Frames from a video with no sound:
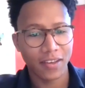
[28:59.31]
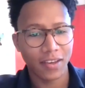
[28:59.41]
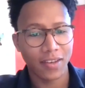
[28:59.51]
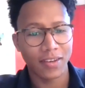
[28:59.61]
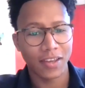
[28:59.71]

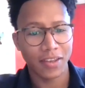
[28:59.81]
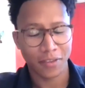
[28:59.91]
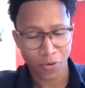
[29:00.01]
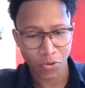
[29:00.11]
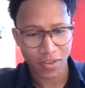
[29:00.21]
like a,
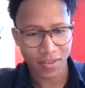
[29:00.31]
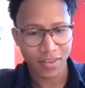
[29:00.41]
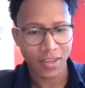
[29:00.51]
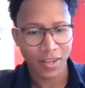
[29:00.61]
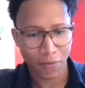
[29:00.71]
a small
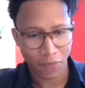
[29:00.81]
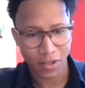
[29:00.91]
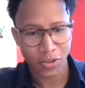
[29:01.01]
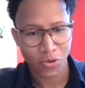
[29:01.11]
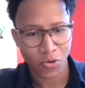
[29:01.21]
town
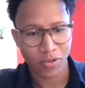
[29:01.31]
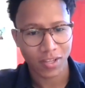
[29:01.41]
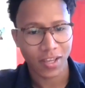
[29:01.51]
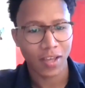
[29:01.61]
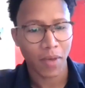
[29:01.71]
on
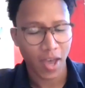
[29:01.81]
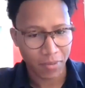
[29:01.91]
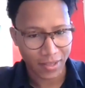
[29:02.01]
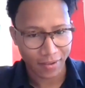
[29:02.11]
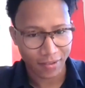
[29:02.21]
the
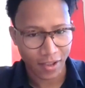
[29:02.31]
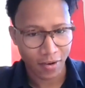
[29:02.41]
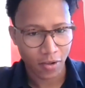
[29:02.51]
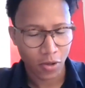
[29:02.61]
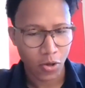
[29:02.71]
borders with
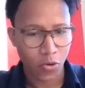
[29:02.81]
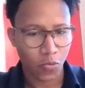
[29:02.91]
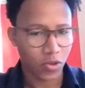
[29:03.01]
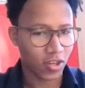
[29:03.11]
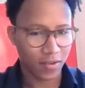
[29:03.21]

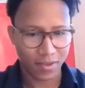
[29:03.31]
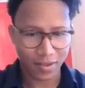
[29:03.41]
Algeria, like